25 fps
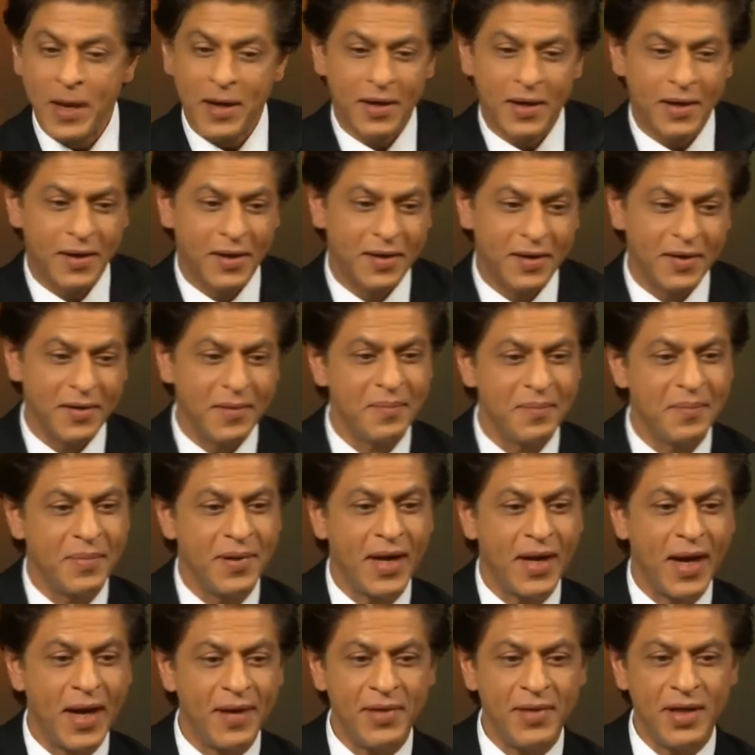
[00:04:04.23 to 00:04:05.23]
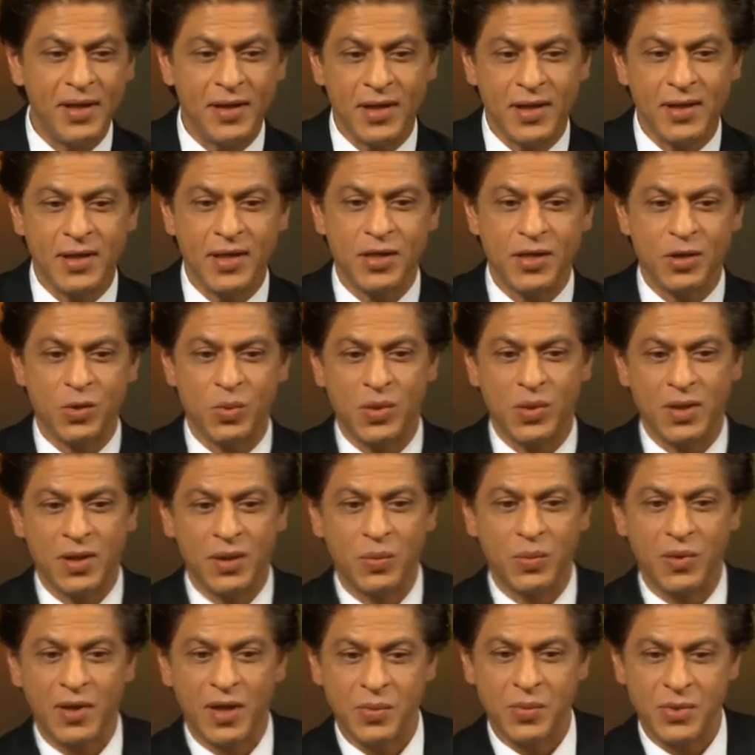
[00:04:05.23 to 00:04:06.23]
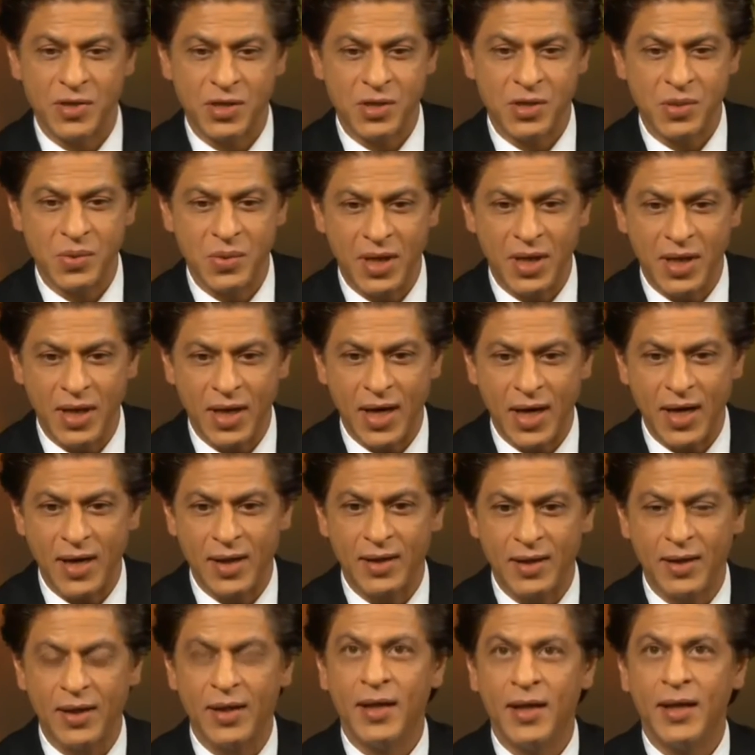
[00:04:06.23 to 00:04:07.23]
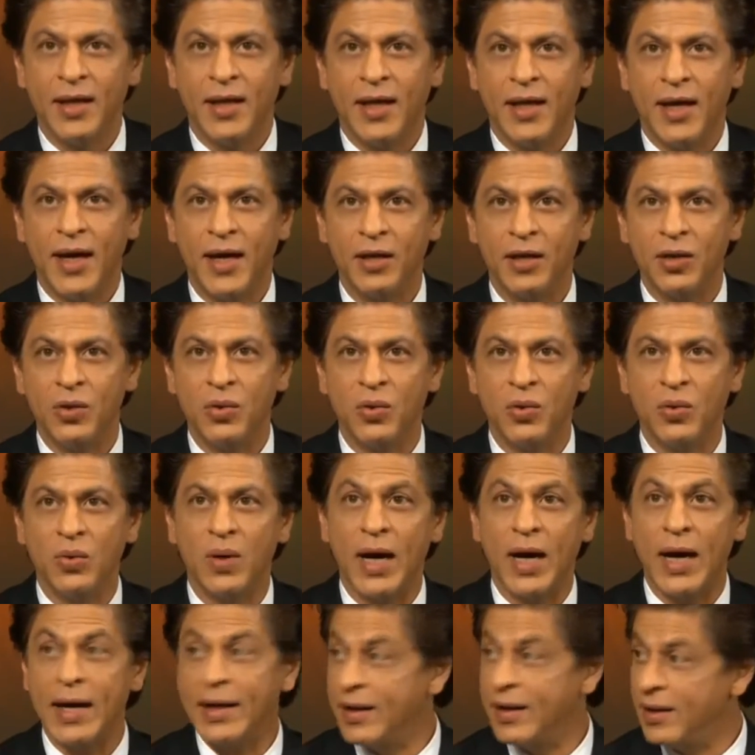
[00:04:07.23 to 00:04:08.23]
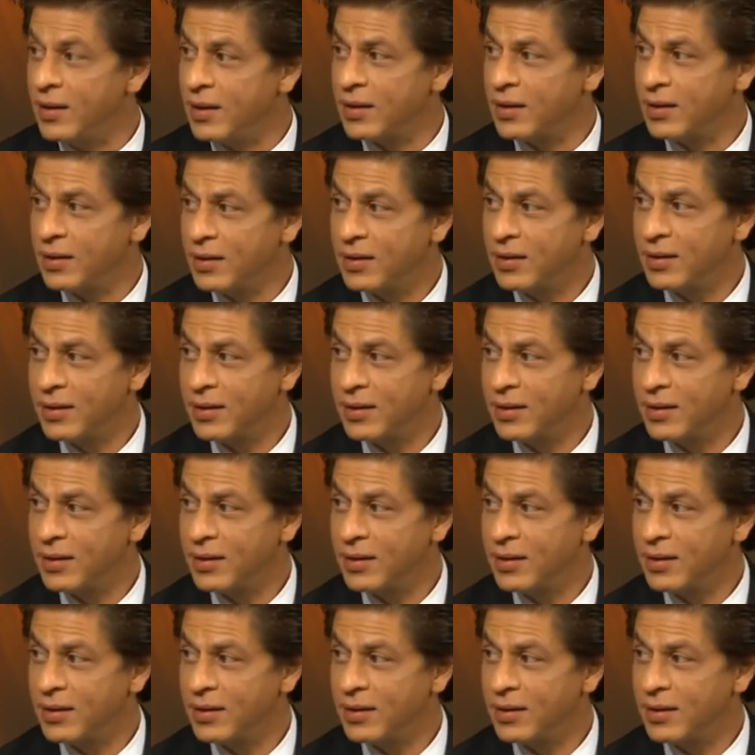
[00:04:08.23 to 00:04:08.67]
But having done this work, what I was doing, I had no idea,